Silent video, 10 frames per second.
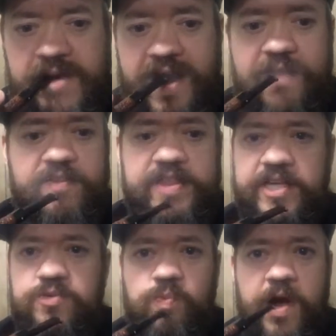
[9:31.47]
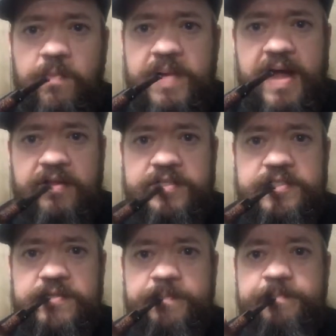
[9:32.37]
Everything is well
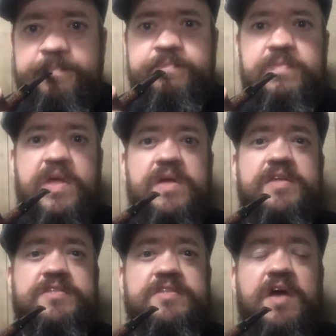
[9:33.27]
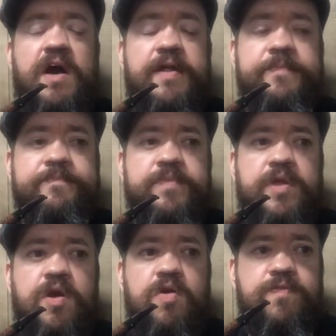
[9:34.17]
balanced. It's not
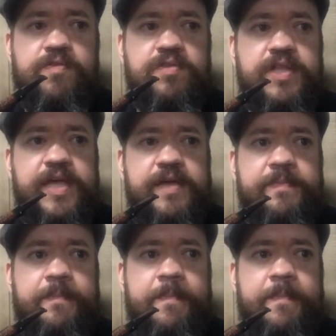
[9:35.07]
overly